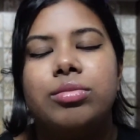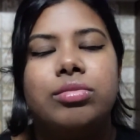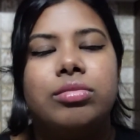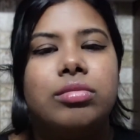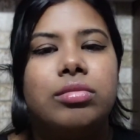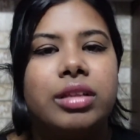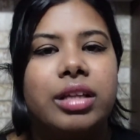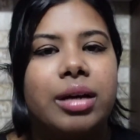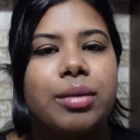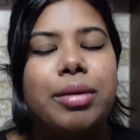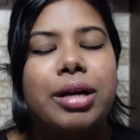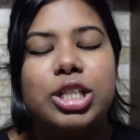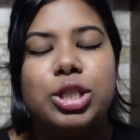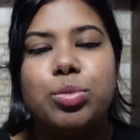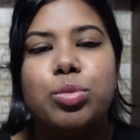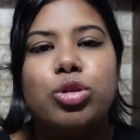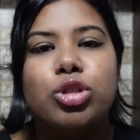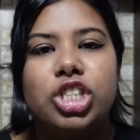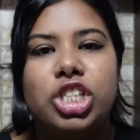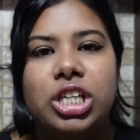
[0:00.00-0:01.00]
They are much
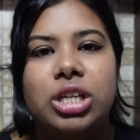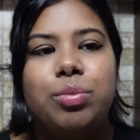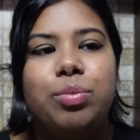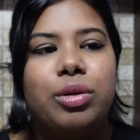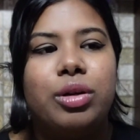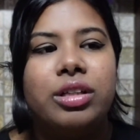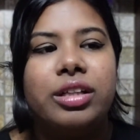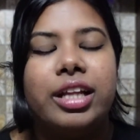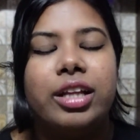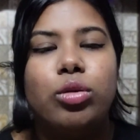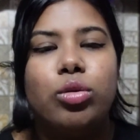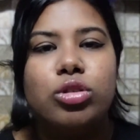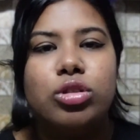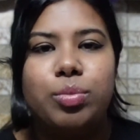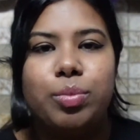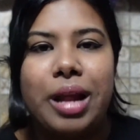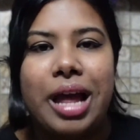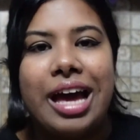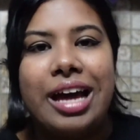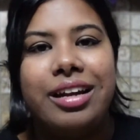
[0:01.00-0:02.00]
more cheaper than those
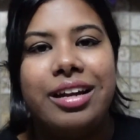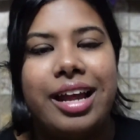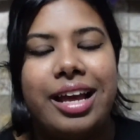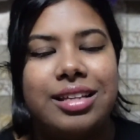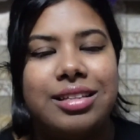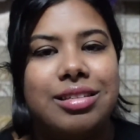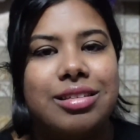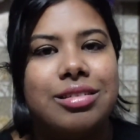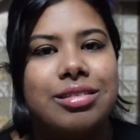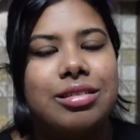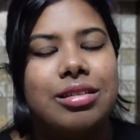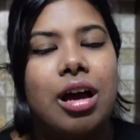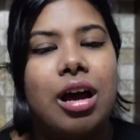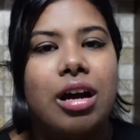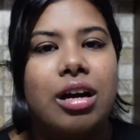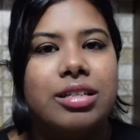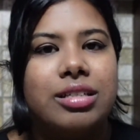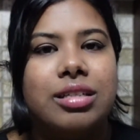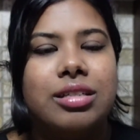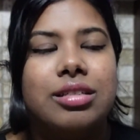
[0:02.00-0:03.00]
black Lexus
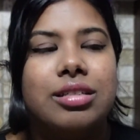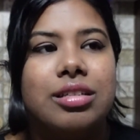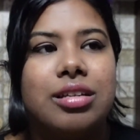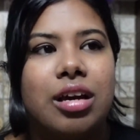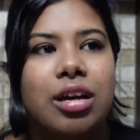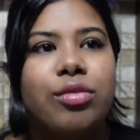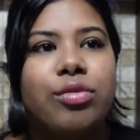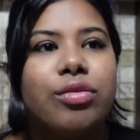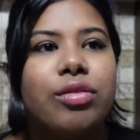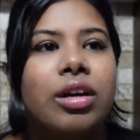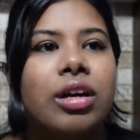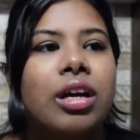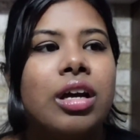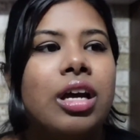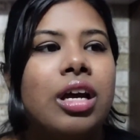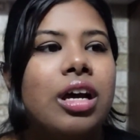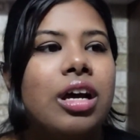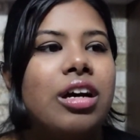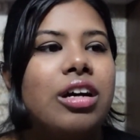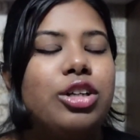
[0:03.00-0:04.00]
cars and stuff.
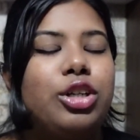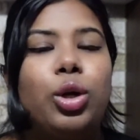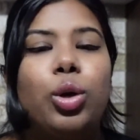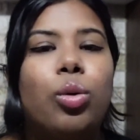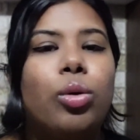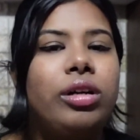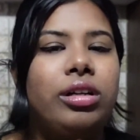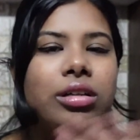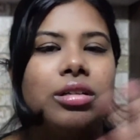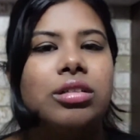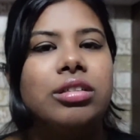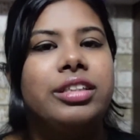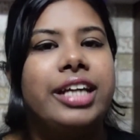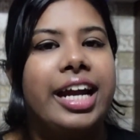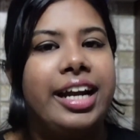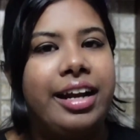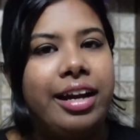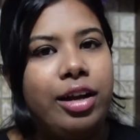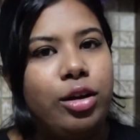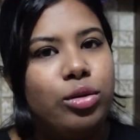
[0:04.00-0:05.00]
Don't
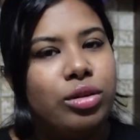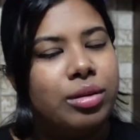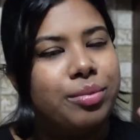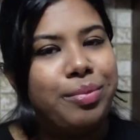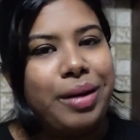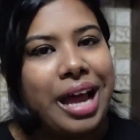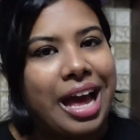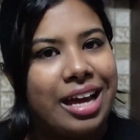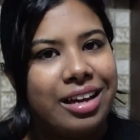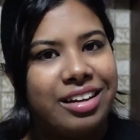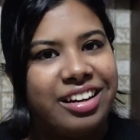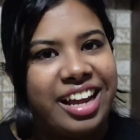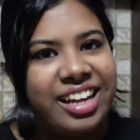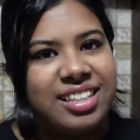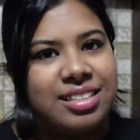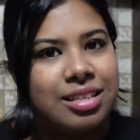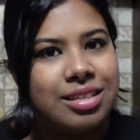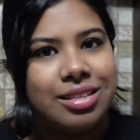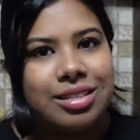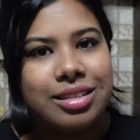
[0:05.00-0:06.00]
get into the black
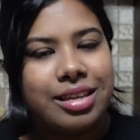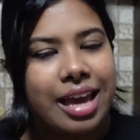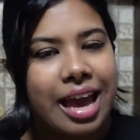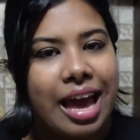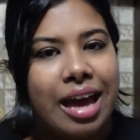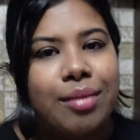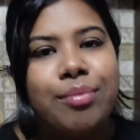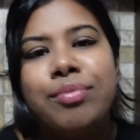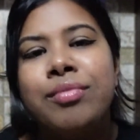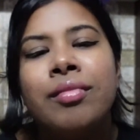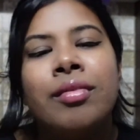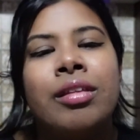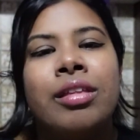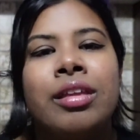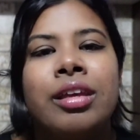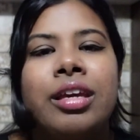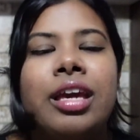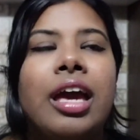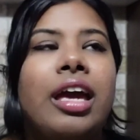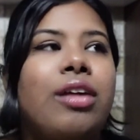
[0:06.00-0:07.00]
Lexus scam.
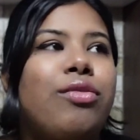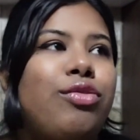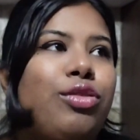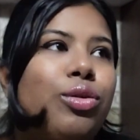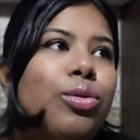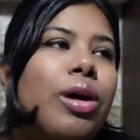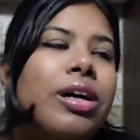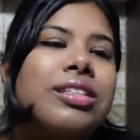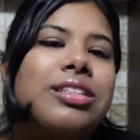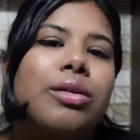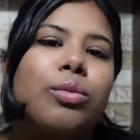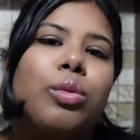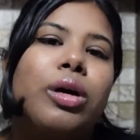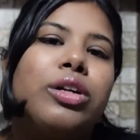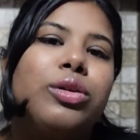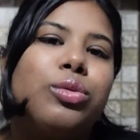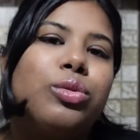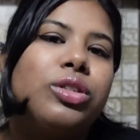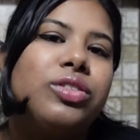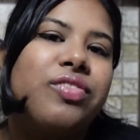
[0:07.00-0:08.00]
Yeah, if you are
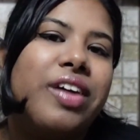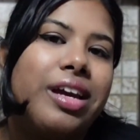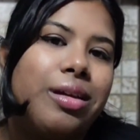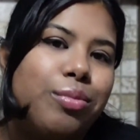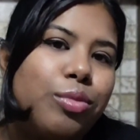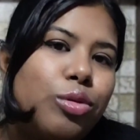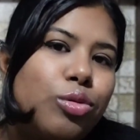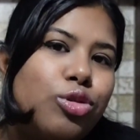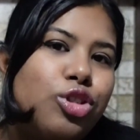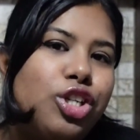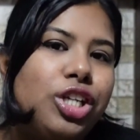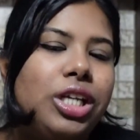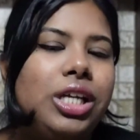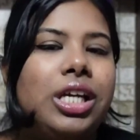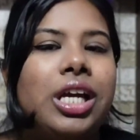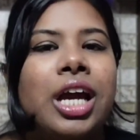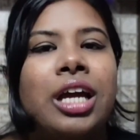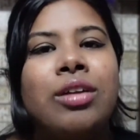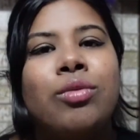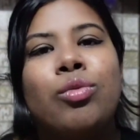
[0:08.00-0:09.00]
someone who is very
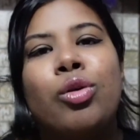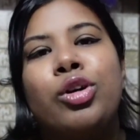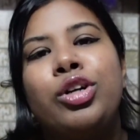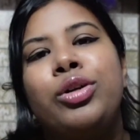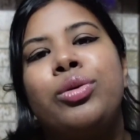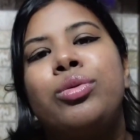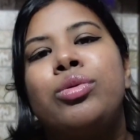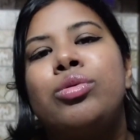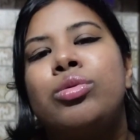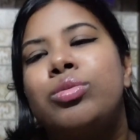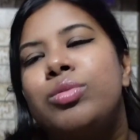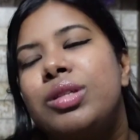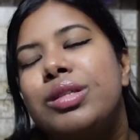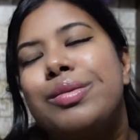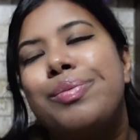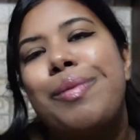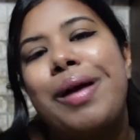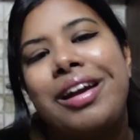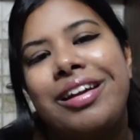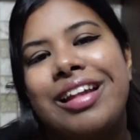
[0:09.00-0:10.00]
bougie and want to
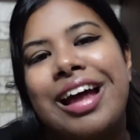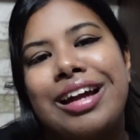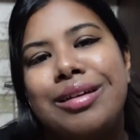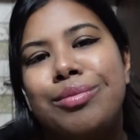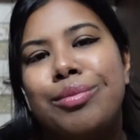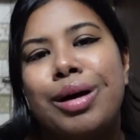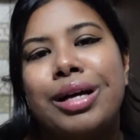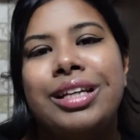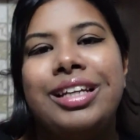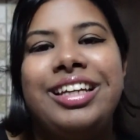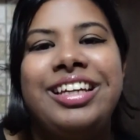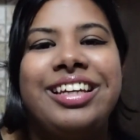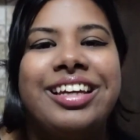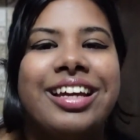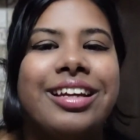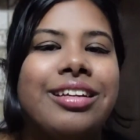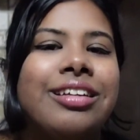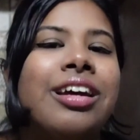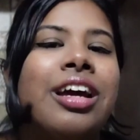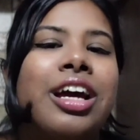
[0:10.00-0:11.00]
spend that money
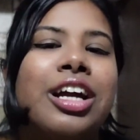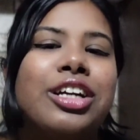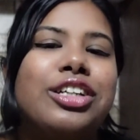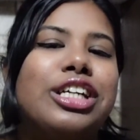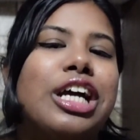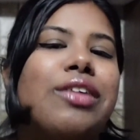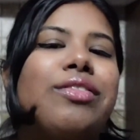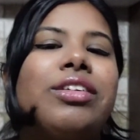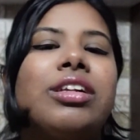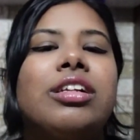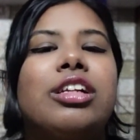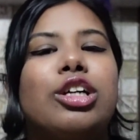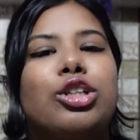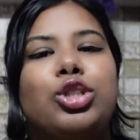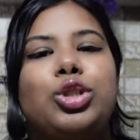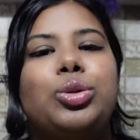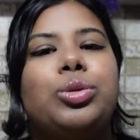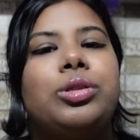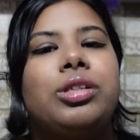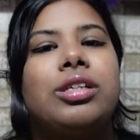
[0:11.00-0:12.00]
and travel in a
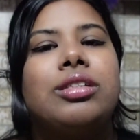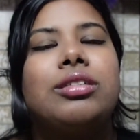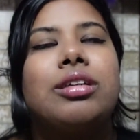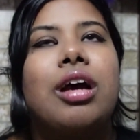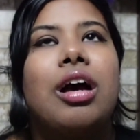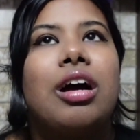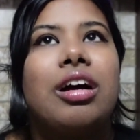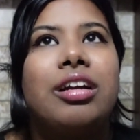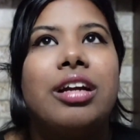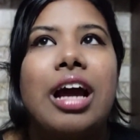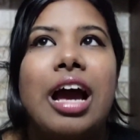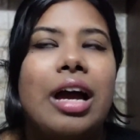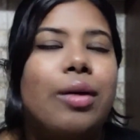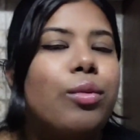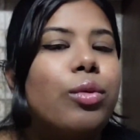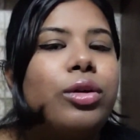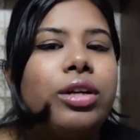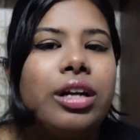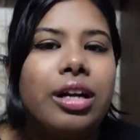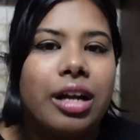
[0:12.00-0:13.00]
luxurious car, I
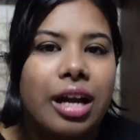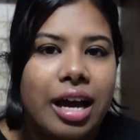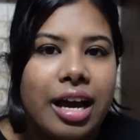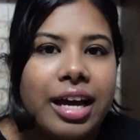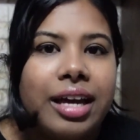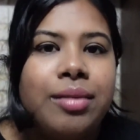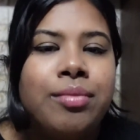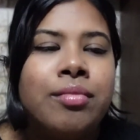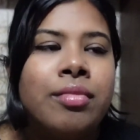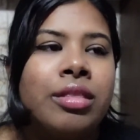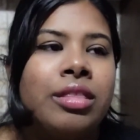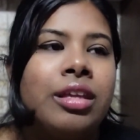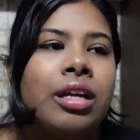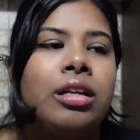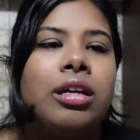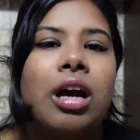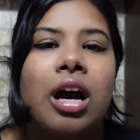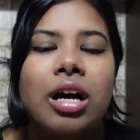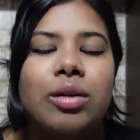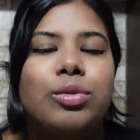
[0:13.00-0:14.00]
won't lie, the
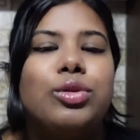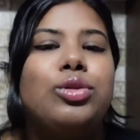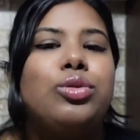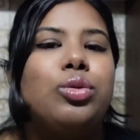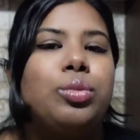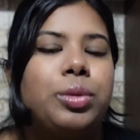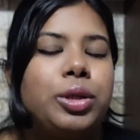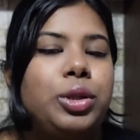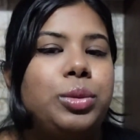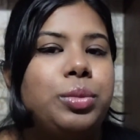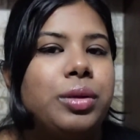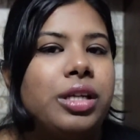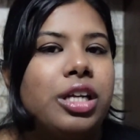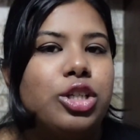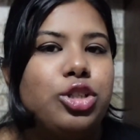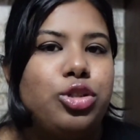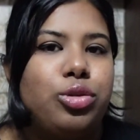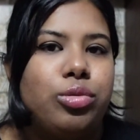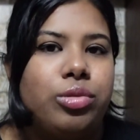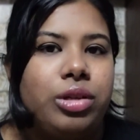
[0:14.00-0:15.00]
car was super duper
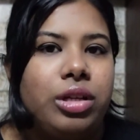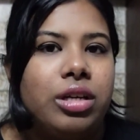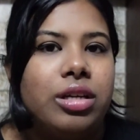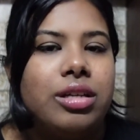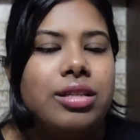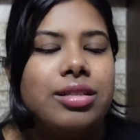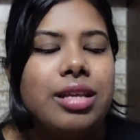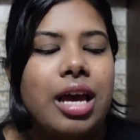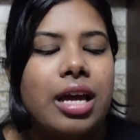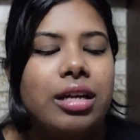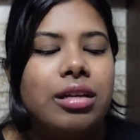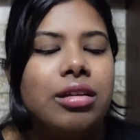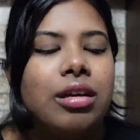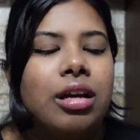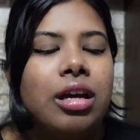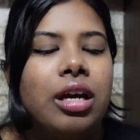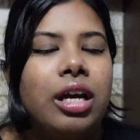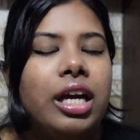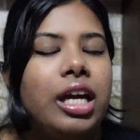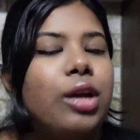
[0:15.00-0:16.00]
luxurious and
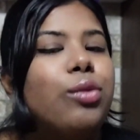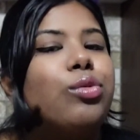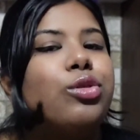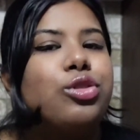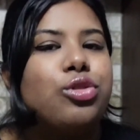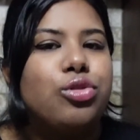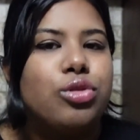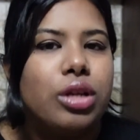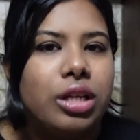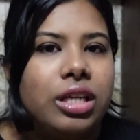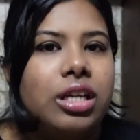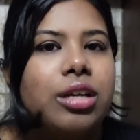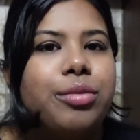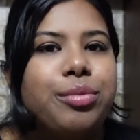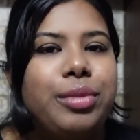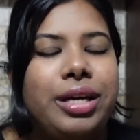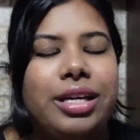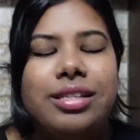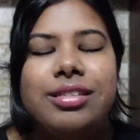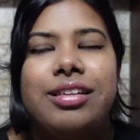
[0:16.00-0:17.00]
it was really
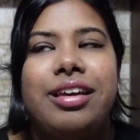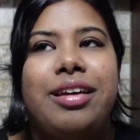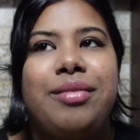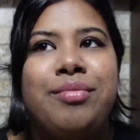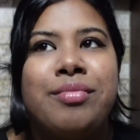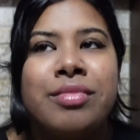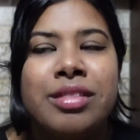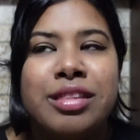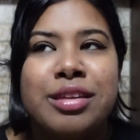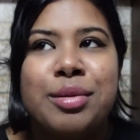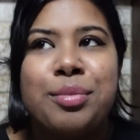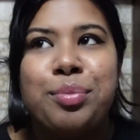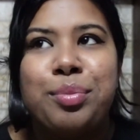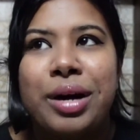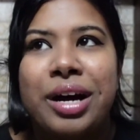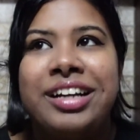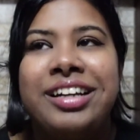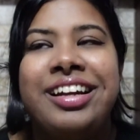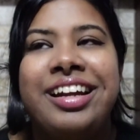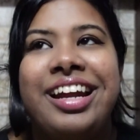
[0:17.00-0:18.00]
amazing,
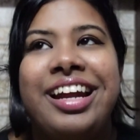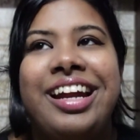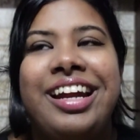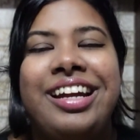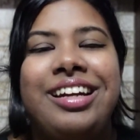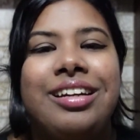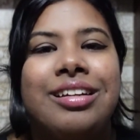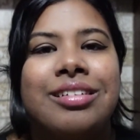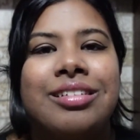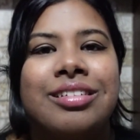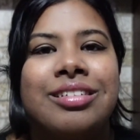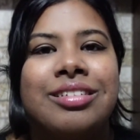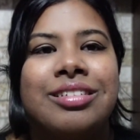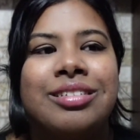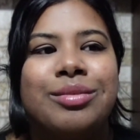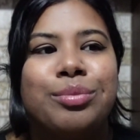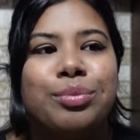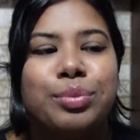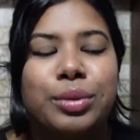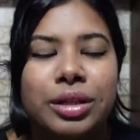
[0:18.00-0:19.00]
but it
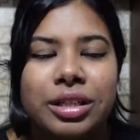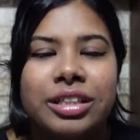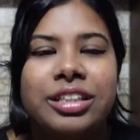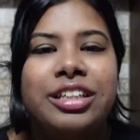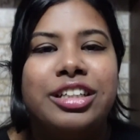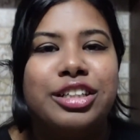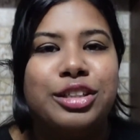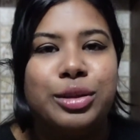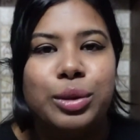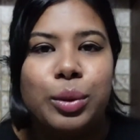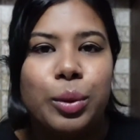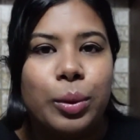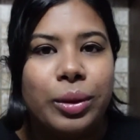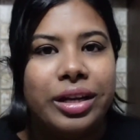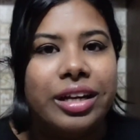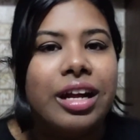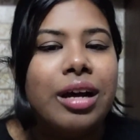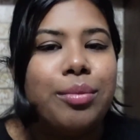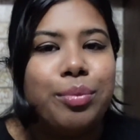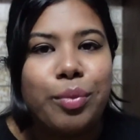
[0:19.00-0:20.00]
burnt a hole
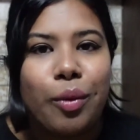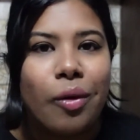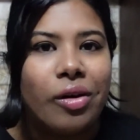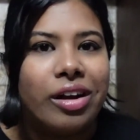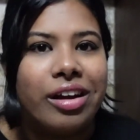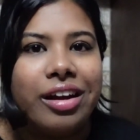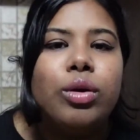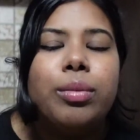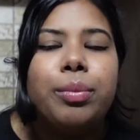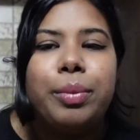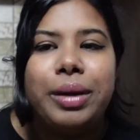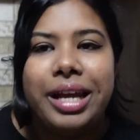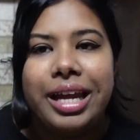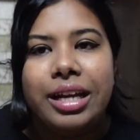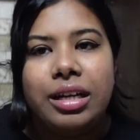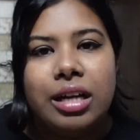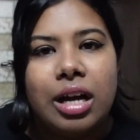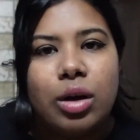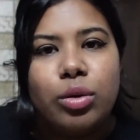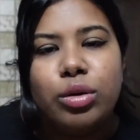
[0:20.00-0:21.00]
in our pocket. A
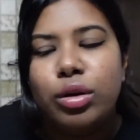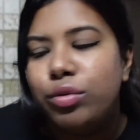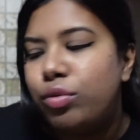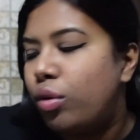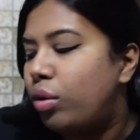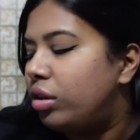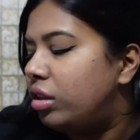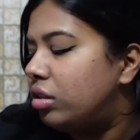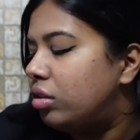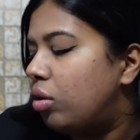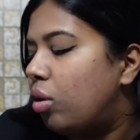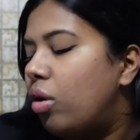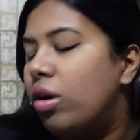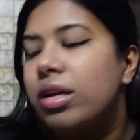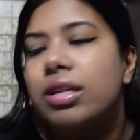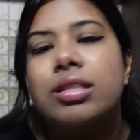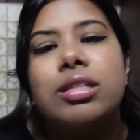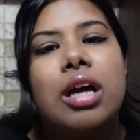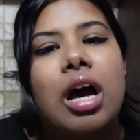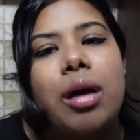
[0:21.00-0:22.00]
breakdown of all the
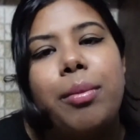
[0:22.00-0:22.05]
cost: our